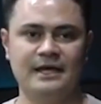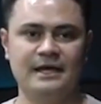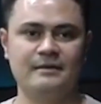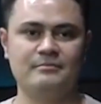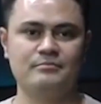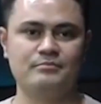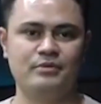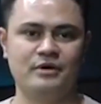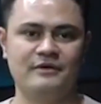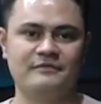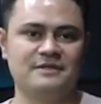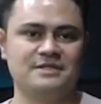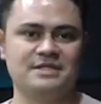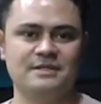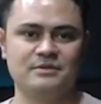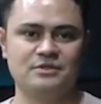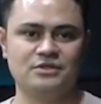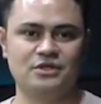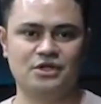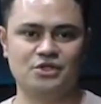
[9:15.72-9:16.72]
And Prophet
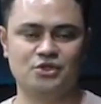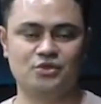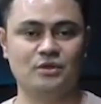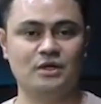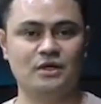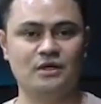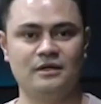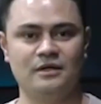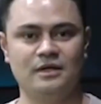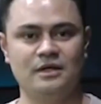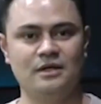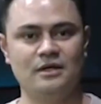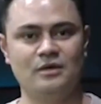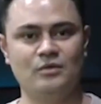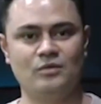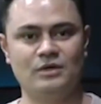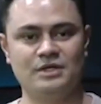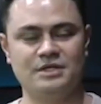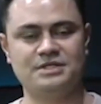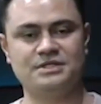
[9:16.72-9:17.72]
T.B. Joshua
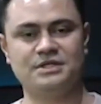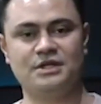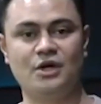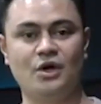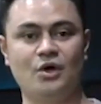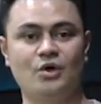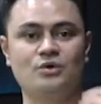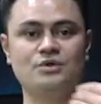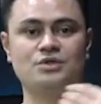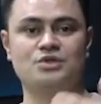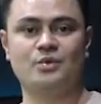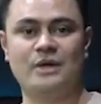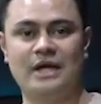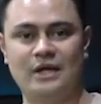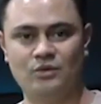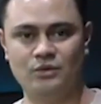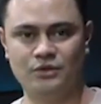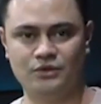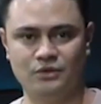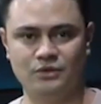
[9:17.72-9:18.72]
wanted to go to
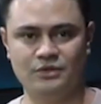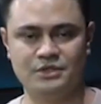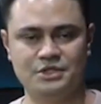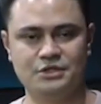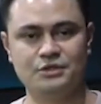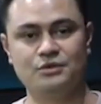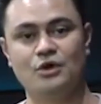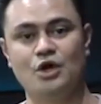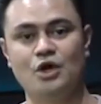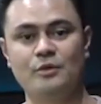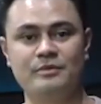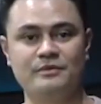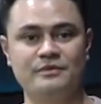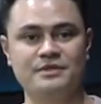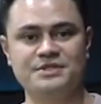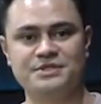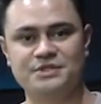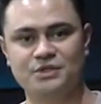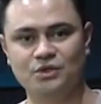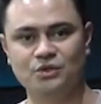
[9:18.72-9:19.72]
Ecuador to
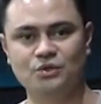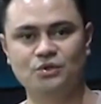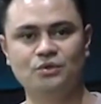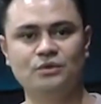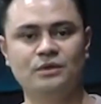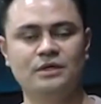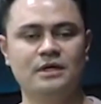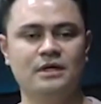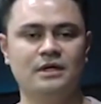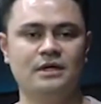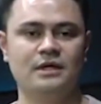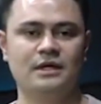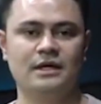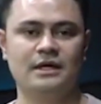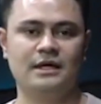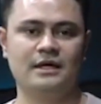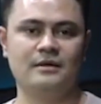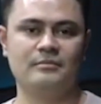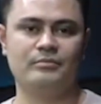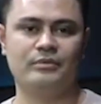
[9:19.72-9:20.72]
open the school
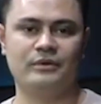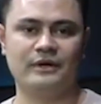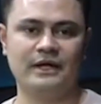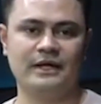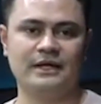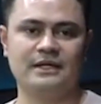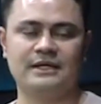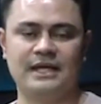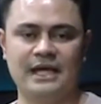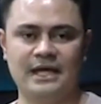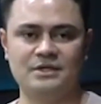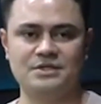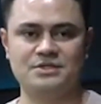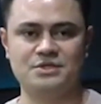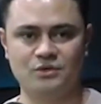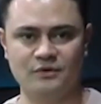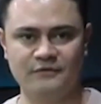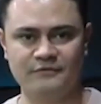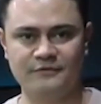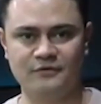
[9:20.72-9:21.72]
and pray and
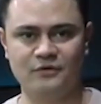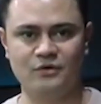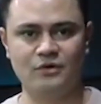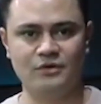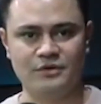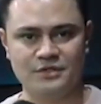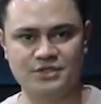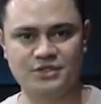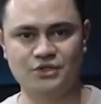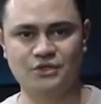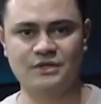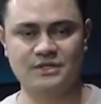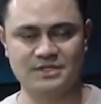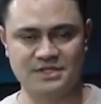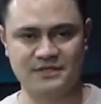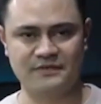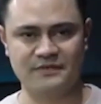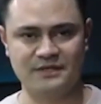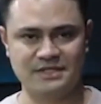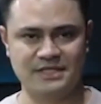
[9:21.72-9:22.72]
counsel for all the
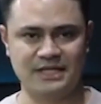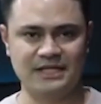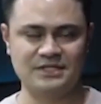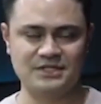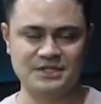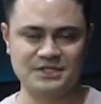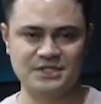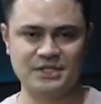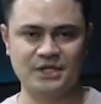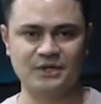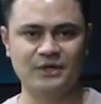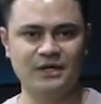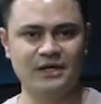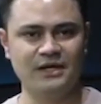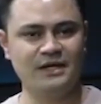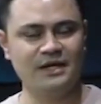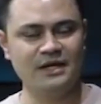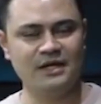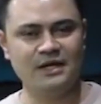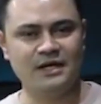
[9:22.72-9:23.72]
students and the teachers. So
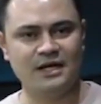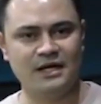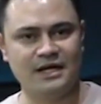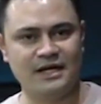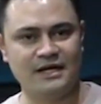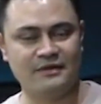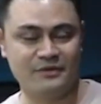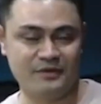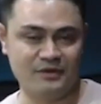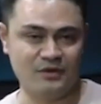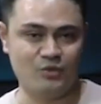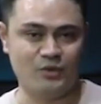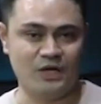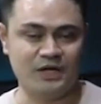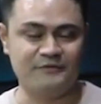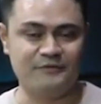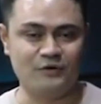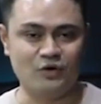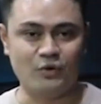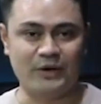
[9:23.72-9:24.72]
I had the
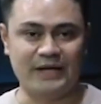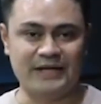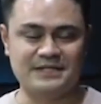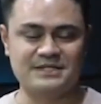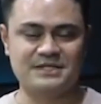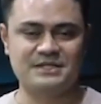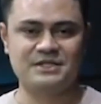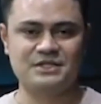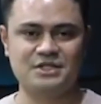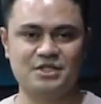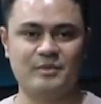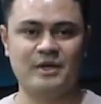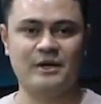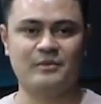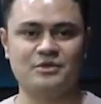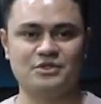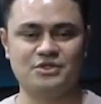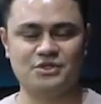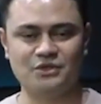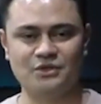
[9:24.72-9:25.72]
wonderful grace to be
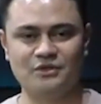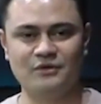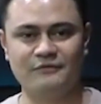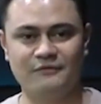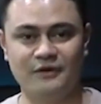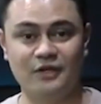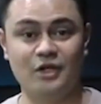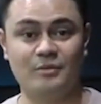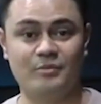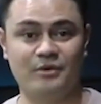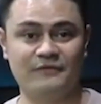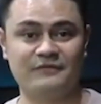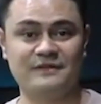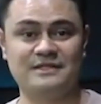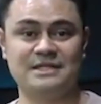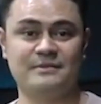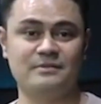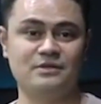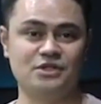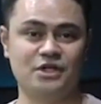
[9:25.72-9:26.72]
able to follow
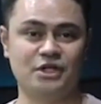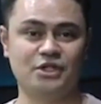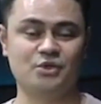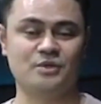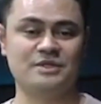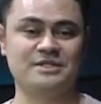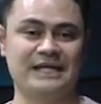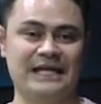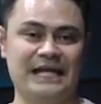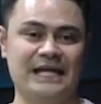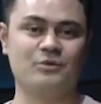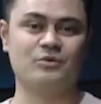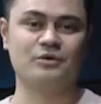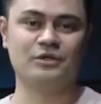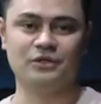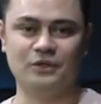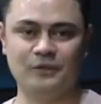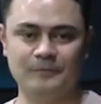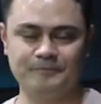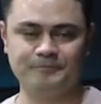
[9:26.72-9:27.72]
Prophet T.B. Joshua to
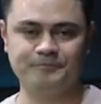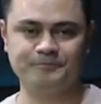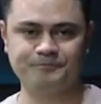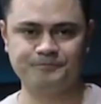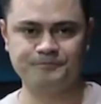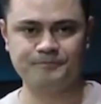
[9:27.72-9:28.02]
Ecuador.